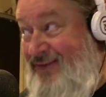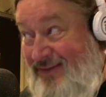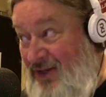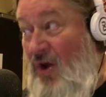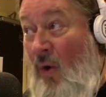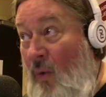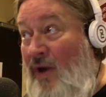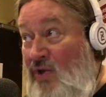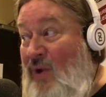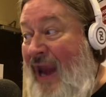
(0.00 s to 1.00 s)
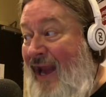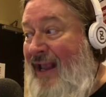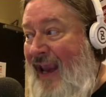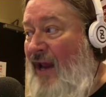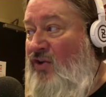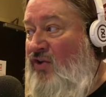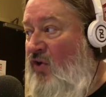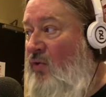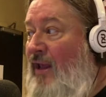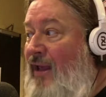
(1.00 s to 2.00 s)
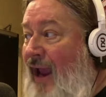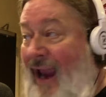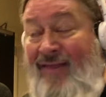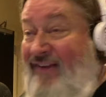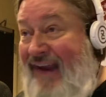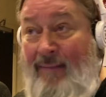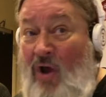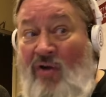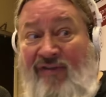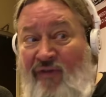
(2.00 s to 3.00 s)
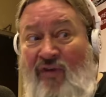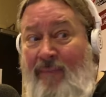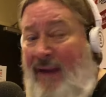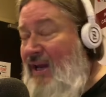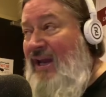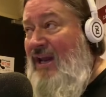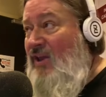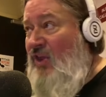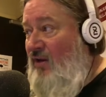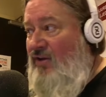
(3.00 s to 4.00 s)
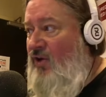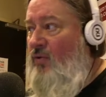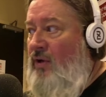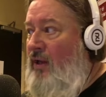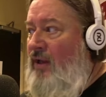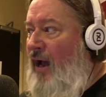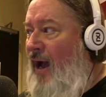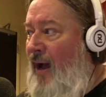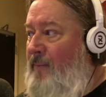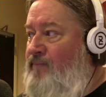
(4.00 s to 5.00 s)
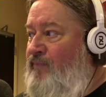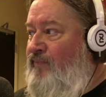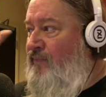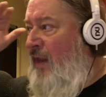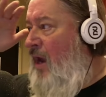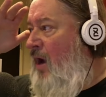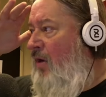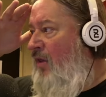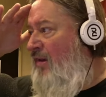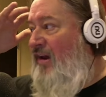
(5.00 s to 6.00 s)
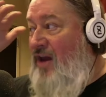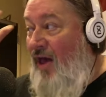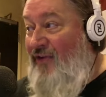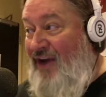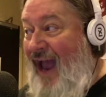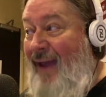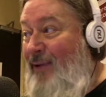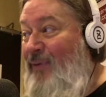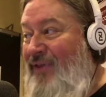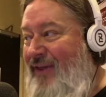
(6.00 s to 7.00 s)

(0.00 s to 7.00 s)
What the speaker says: know what you can and can't do. And the same goes for the PED thing, too. It's another guy. I mean,